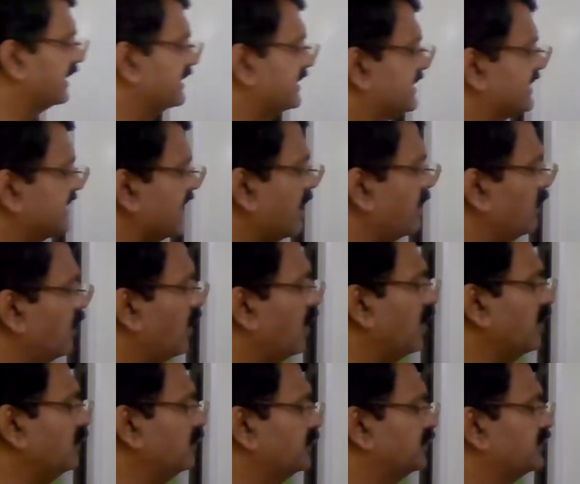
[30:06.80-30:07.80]
sum
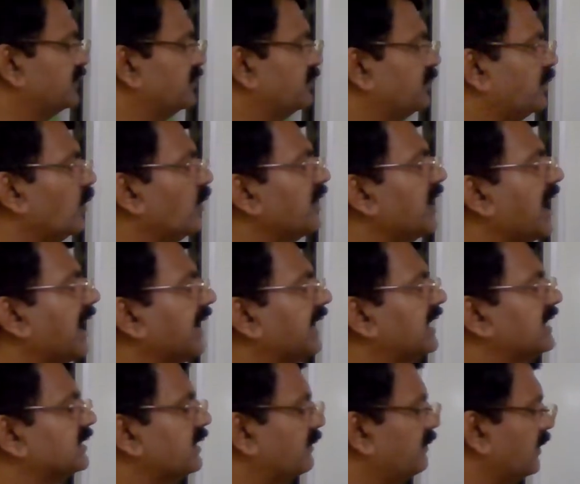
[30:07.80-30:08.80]
of four
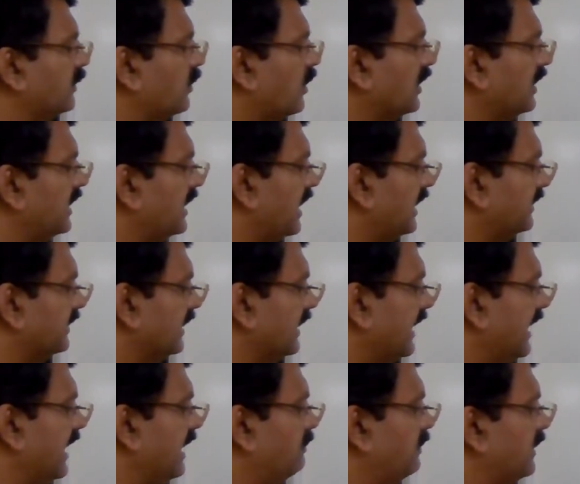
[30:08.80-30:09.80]
angles of a quadrilateral
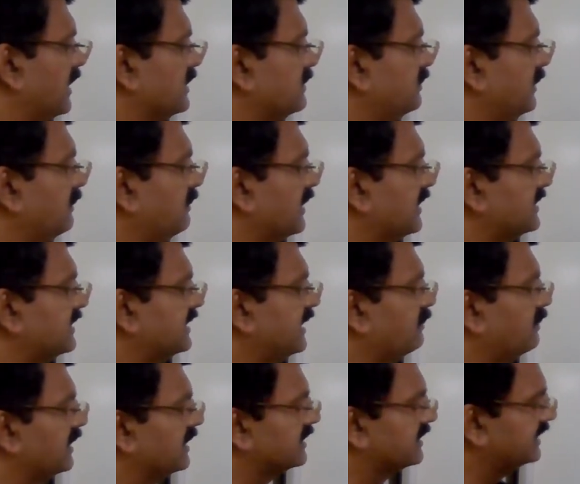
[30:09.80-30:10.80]
A plus B plus C
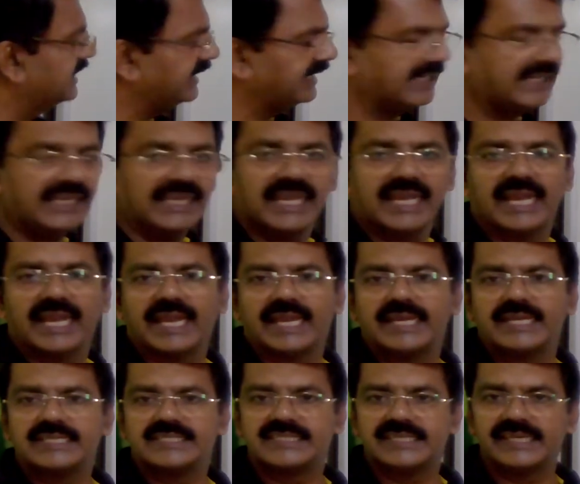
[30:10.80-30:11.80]
plus D
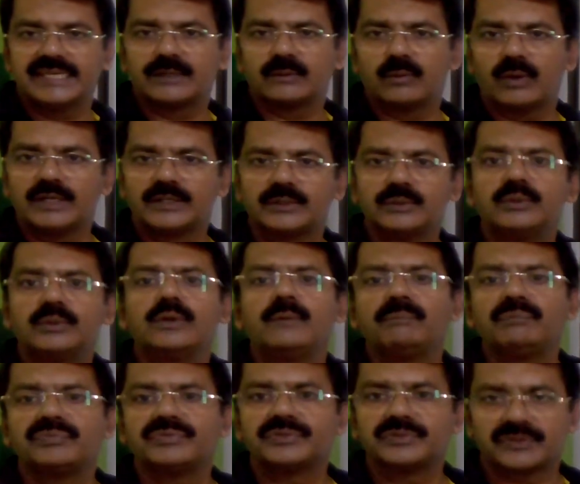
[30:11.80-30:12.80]
is equal
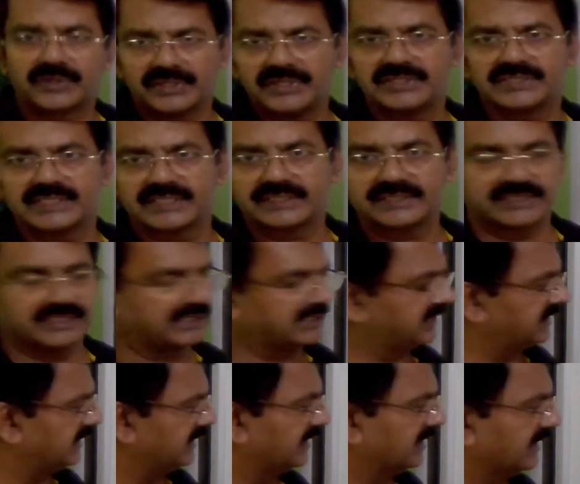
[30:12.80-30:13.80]
to 360.
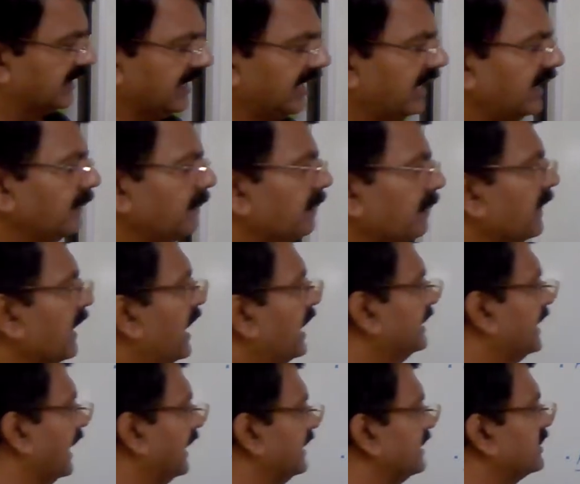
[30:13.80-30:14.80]
Clear?
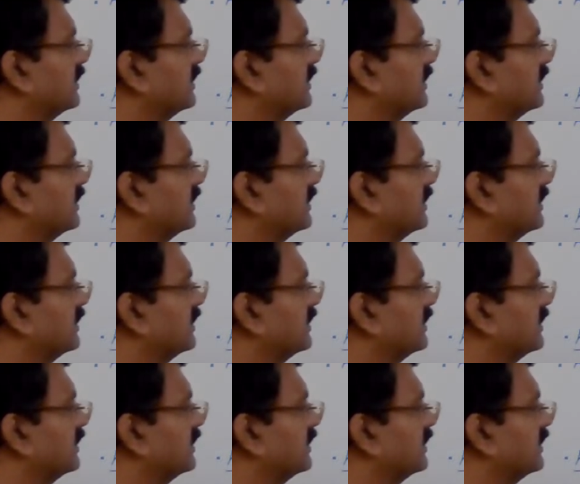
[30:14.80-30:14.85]
That is